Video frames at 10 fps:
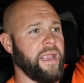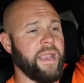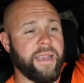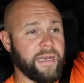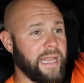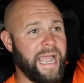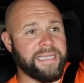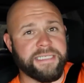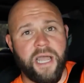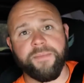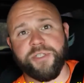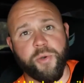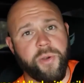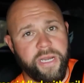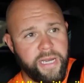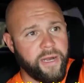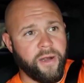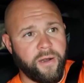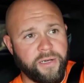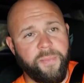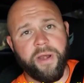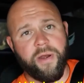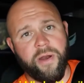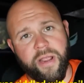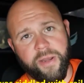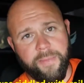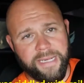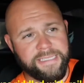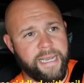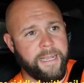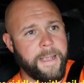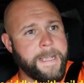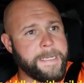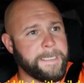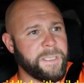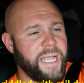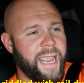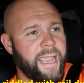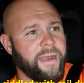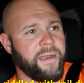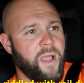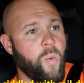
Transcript: It can last up to a year depending on how you maintain it, and